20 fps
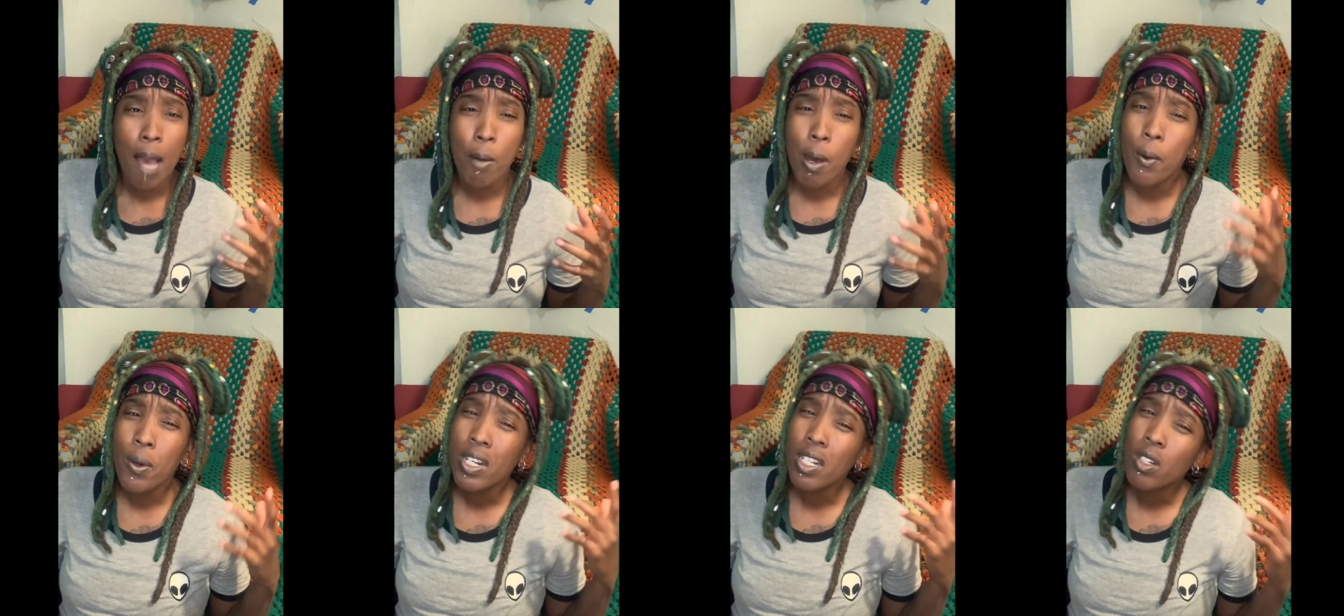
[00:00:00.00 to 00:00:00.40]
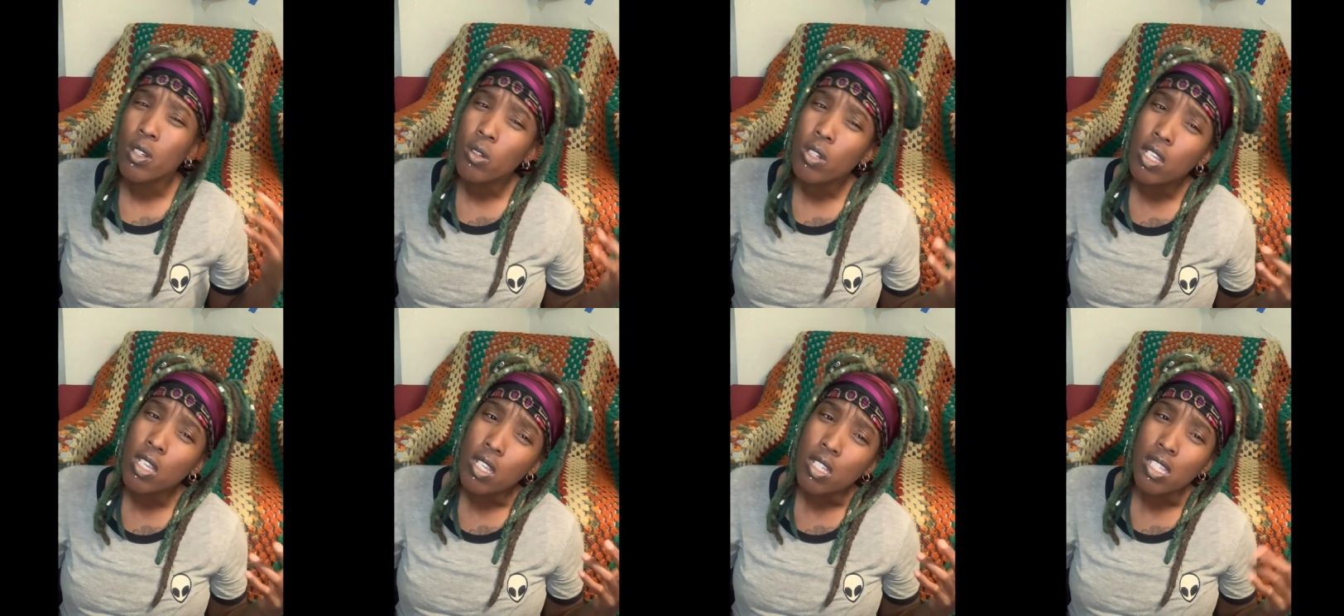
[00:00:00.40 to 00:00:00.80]
I want to do
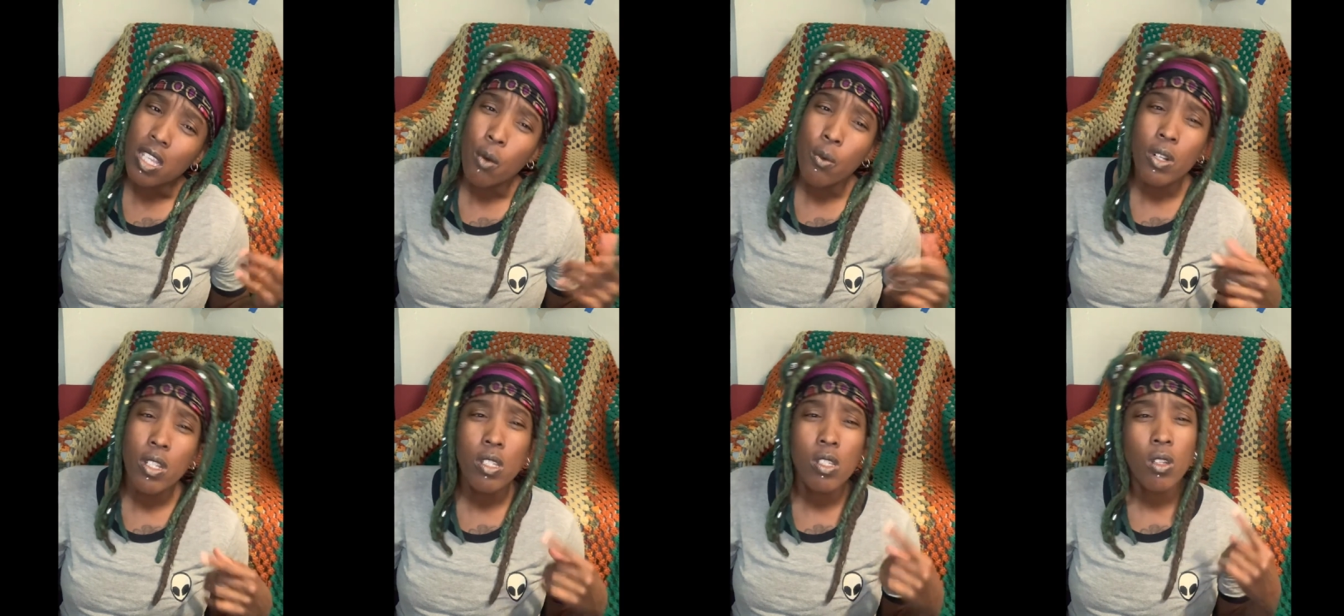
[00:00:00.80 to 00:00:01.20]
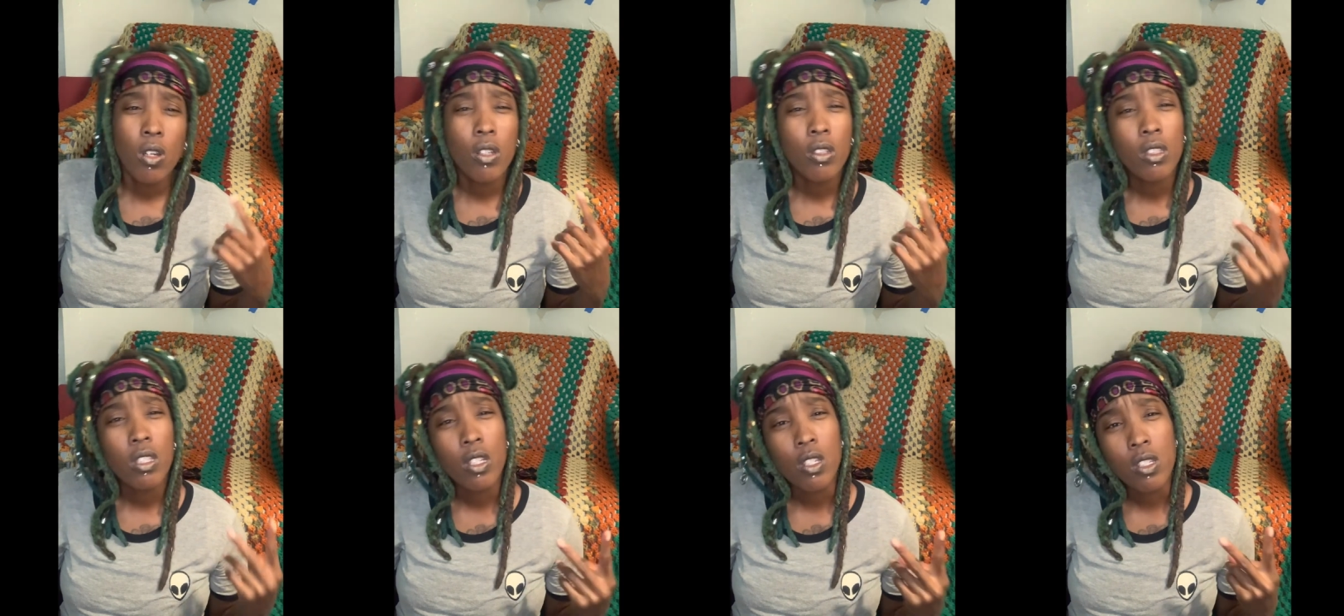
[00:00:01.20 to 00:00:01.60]
this. I want to
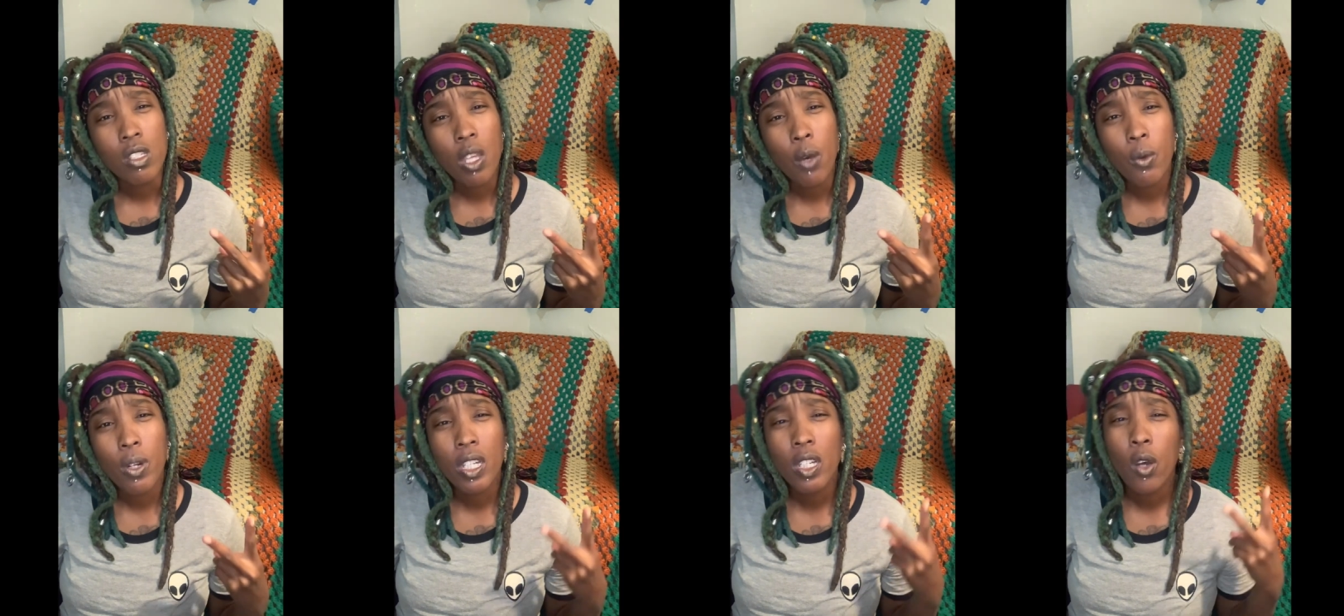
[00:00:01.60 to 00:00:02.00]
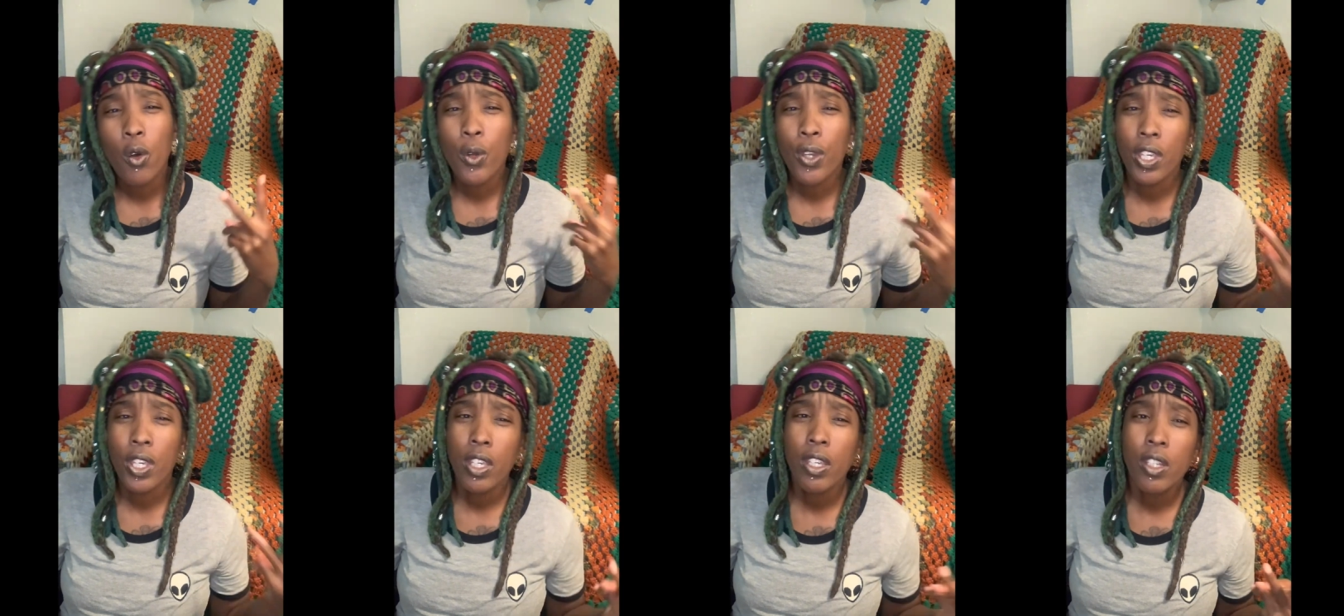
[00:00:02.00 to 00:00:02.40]
start this. I want to go
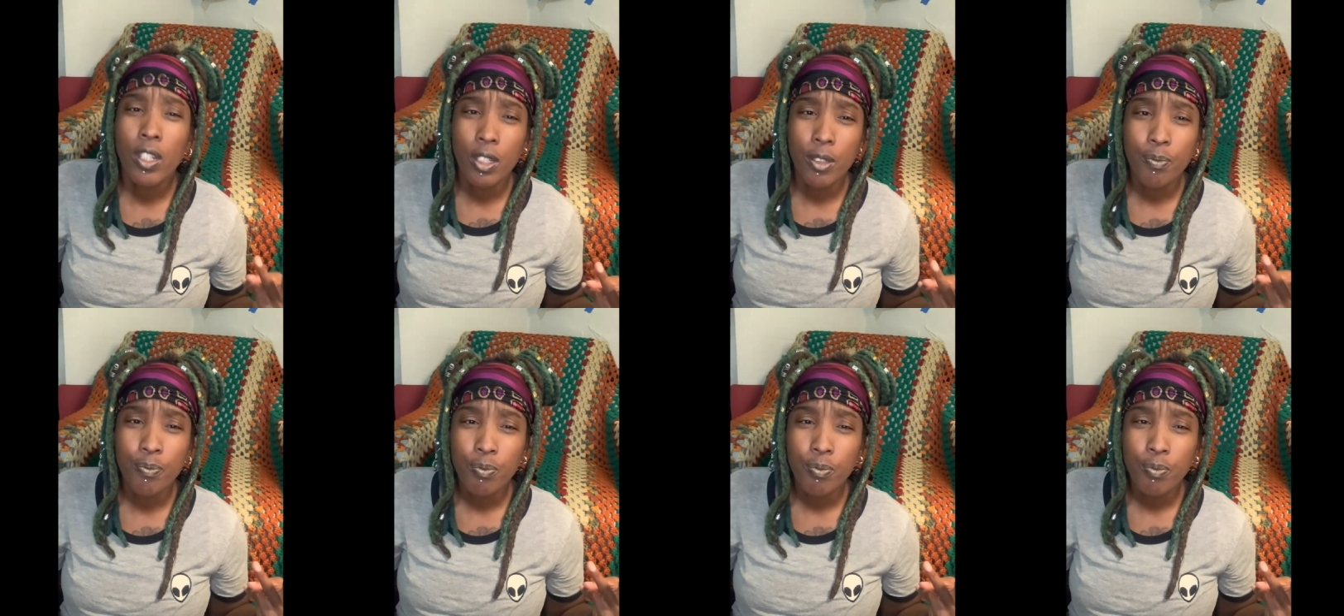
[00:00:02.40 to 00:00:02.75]
here.